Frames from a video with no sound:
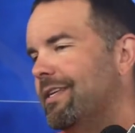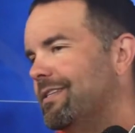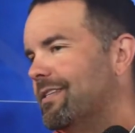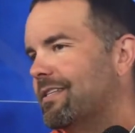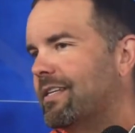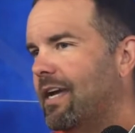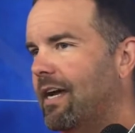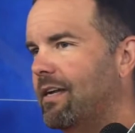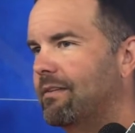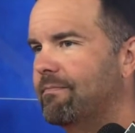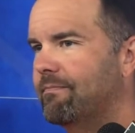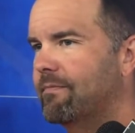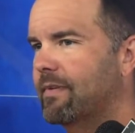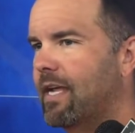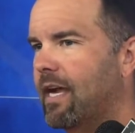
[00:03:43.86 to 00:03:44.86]
he's just got
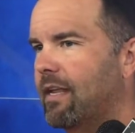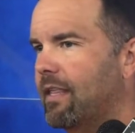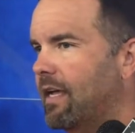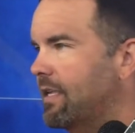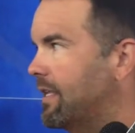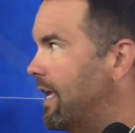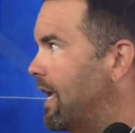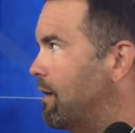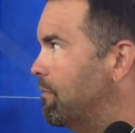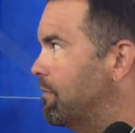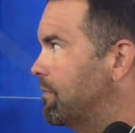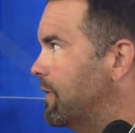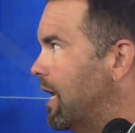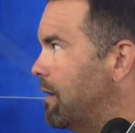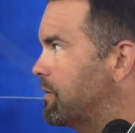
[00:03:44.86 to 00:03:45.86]
kind of that
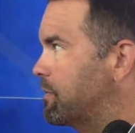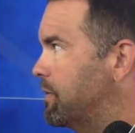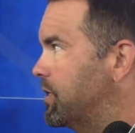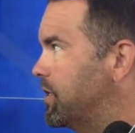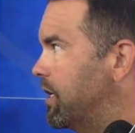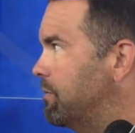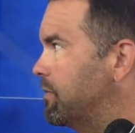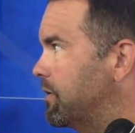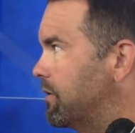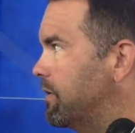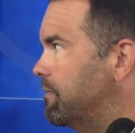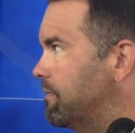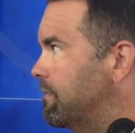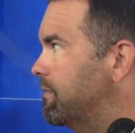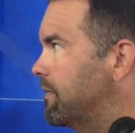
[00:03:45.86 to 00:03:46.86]
gamesmanship to
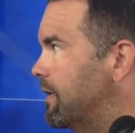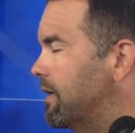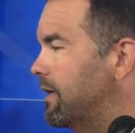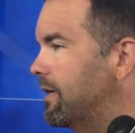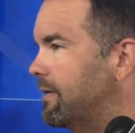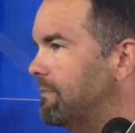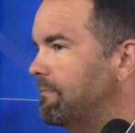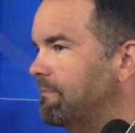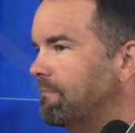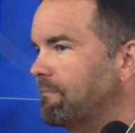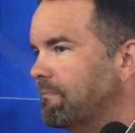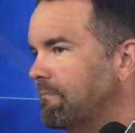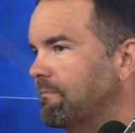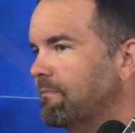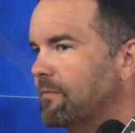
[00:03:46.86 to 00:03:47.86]
him,
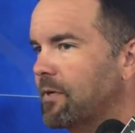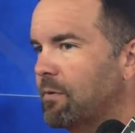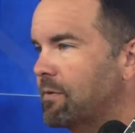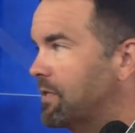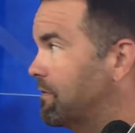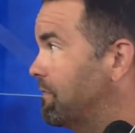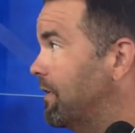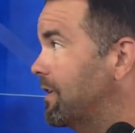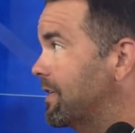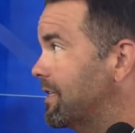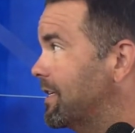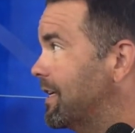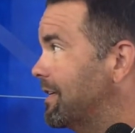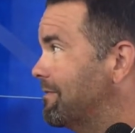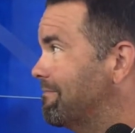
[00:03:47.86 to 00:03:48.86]
which is fun to
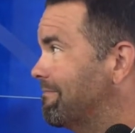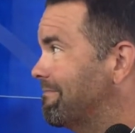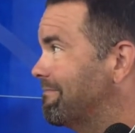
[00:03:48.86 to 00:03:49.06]
see.